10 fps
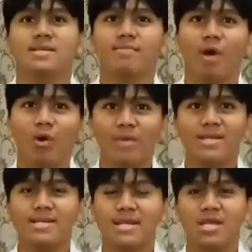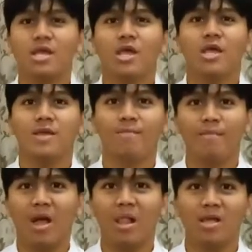It's about mixing.
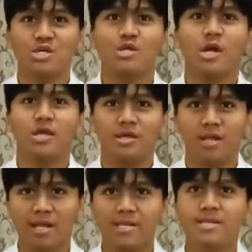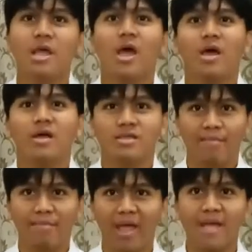In Malaysian English,
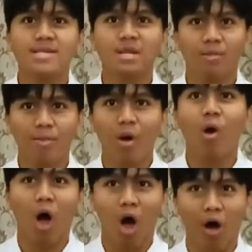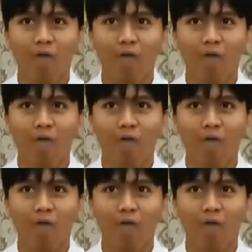the base syllable